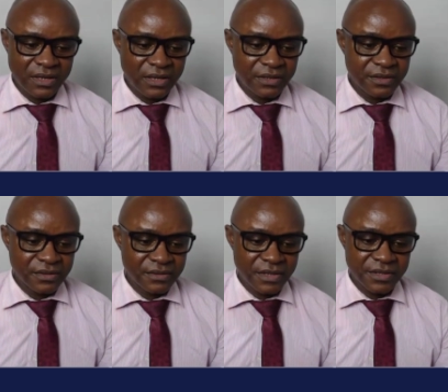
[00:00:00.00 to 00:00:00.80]
in
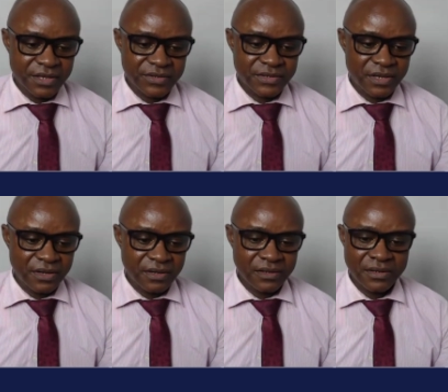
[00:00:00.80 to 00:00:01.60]
the next
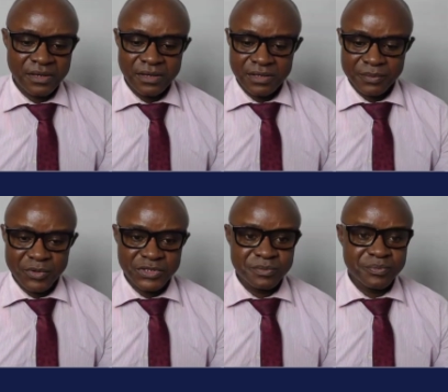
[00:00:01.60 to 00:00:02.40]

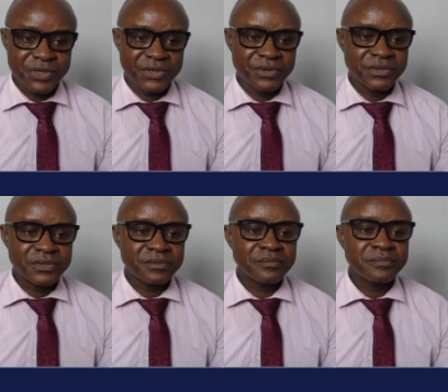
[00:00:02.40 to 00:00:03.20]
reporting period.